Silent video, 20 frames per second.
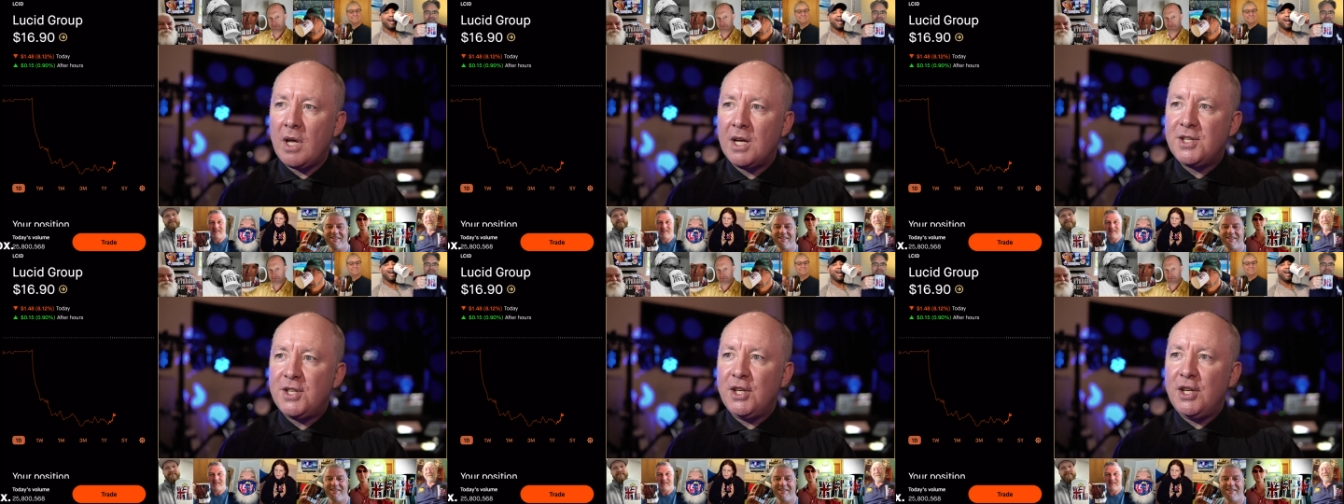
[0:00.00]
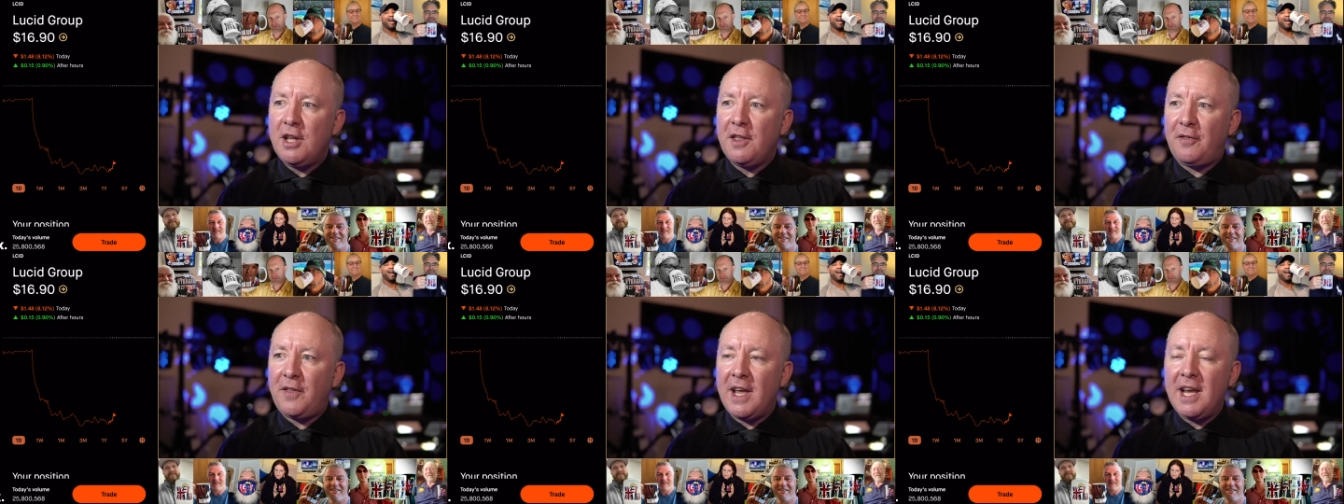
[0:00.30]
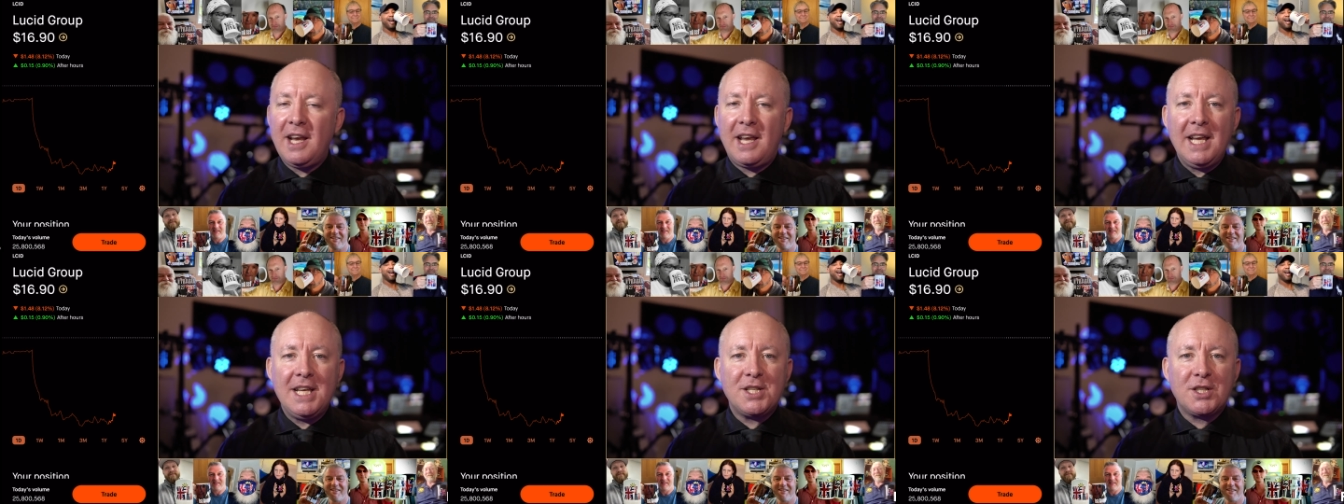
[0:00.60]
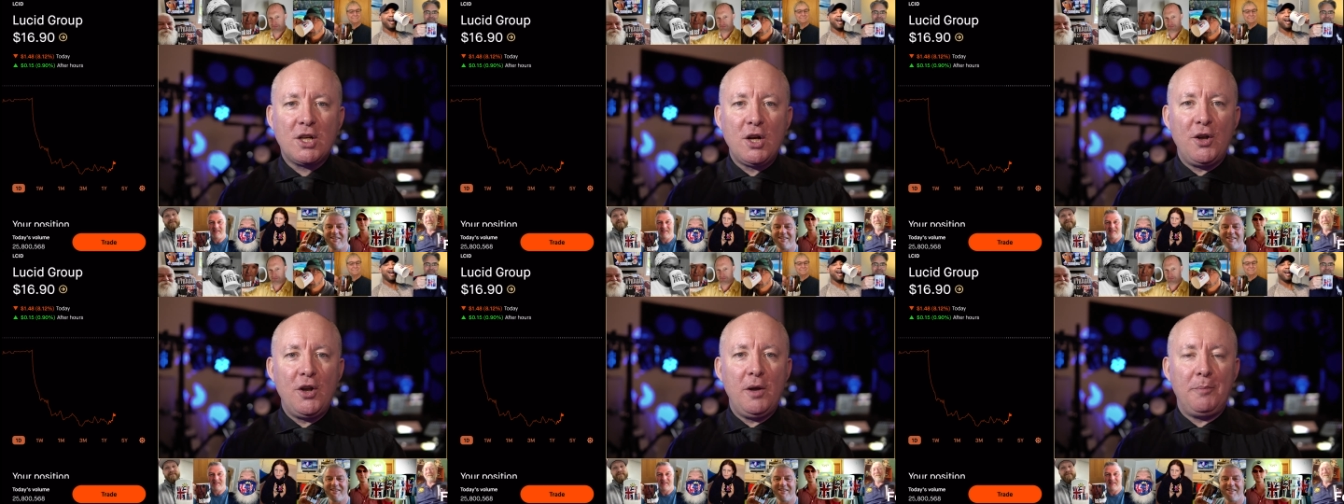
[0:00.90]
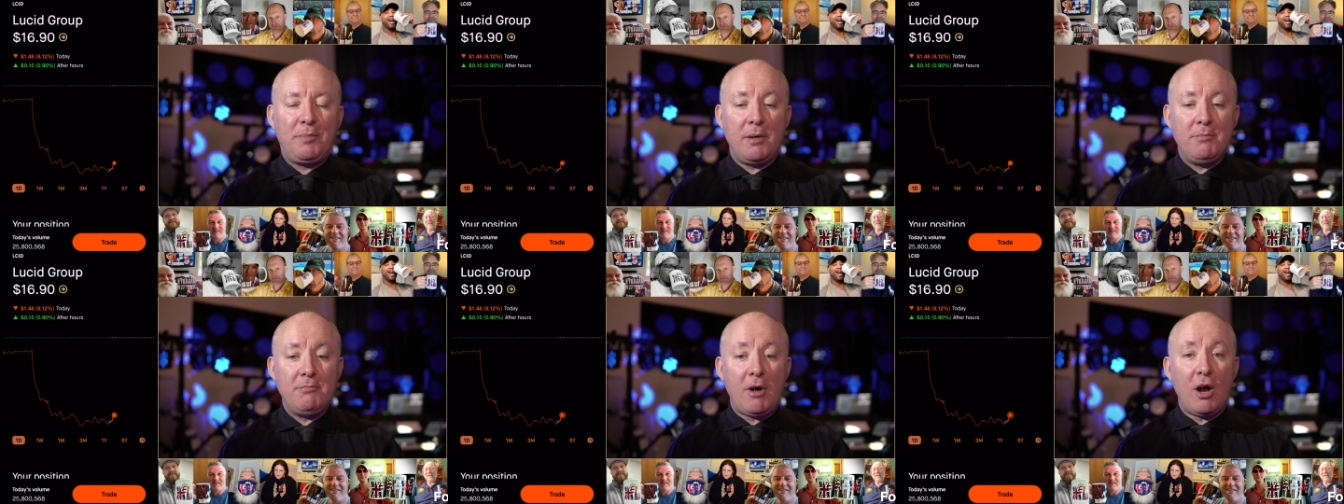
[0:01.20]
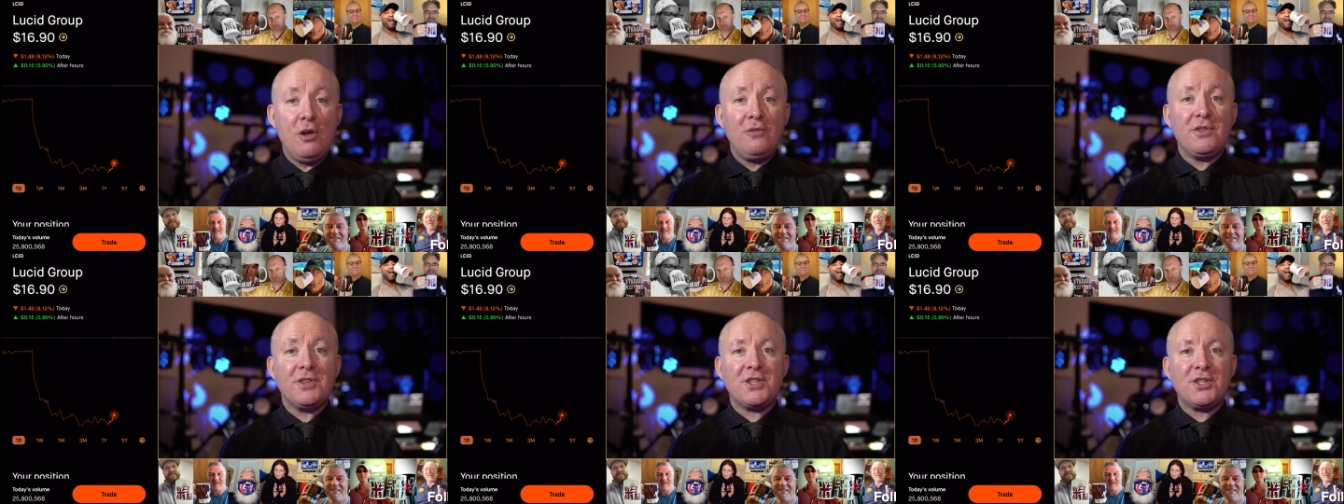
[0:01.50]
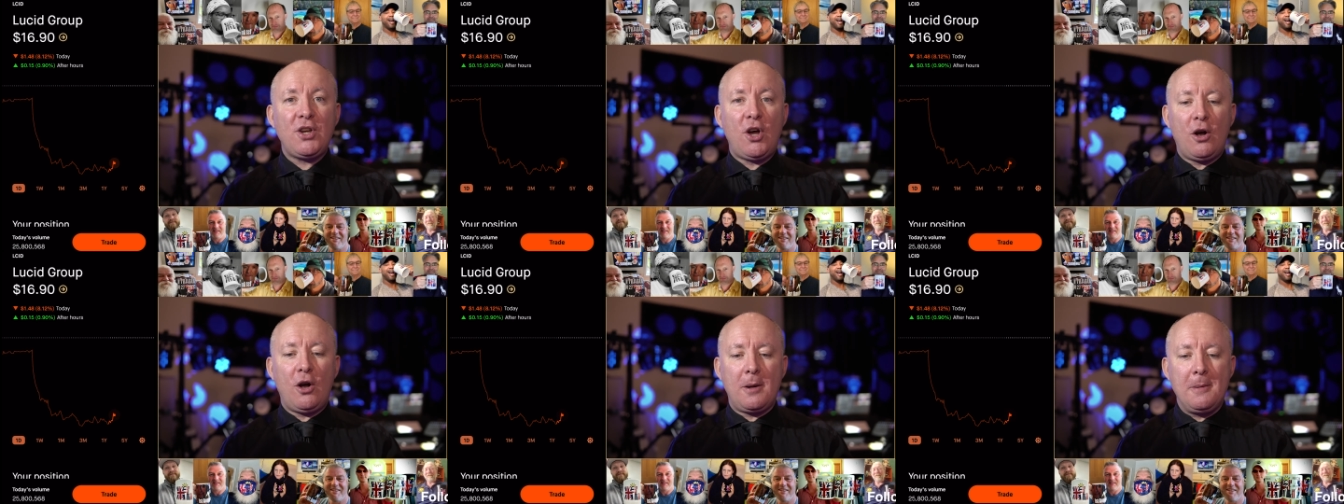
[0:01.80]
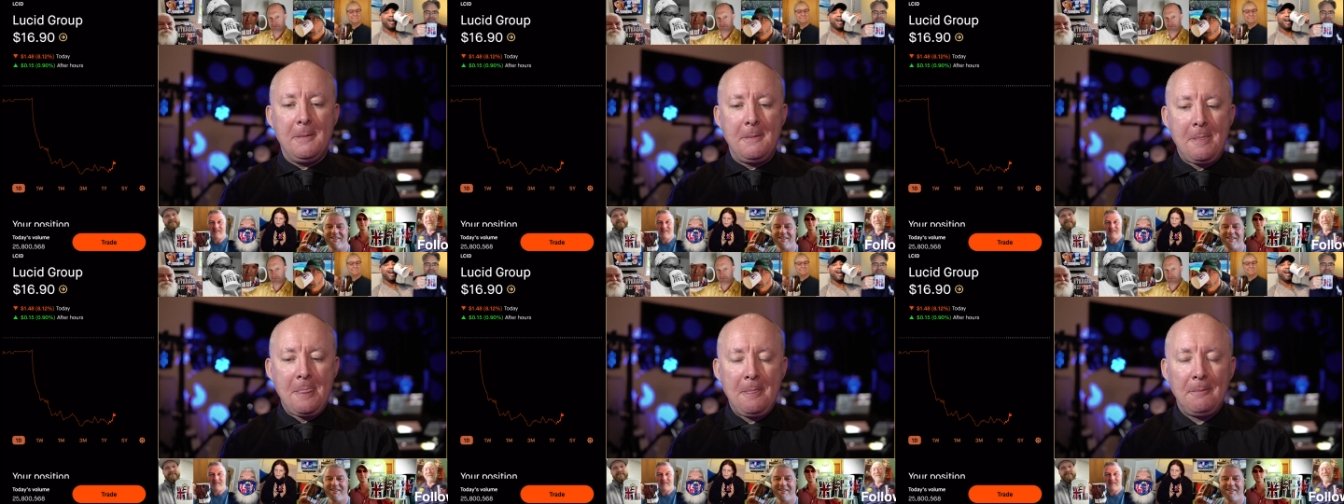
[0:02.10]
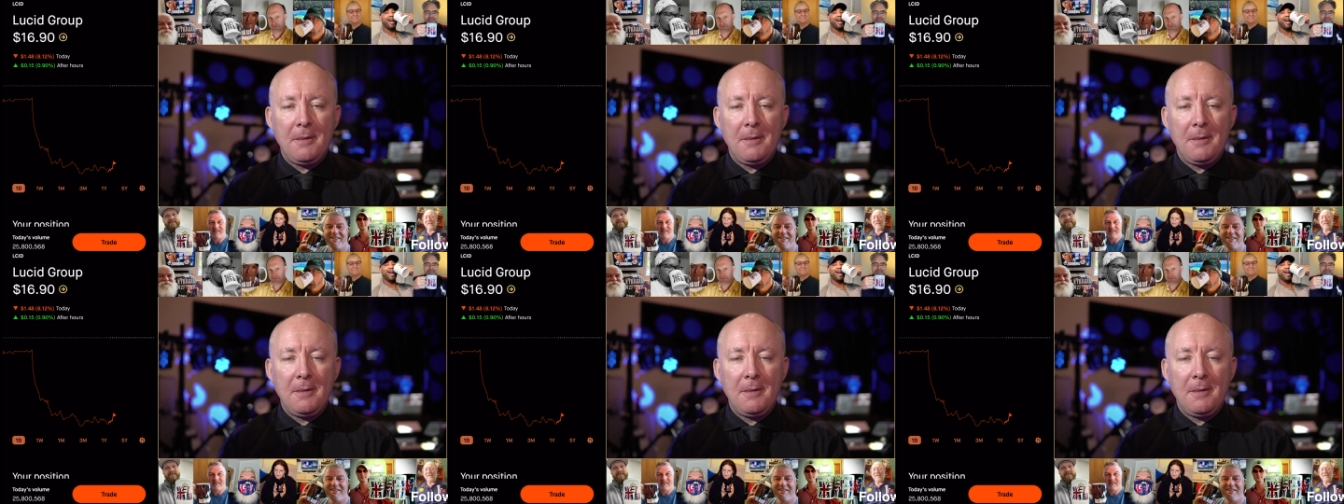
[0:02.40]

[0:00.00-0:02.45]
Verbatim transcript: Do you think it's going to promote the stock?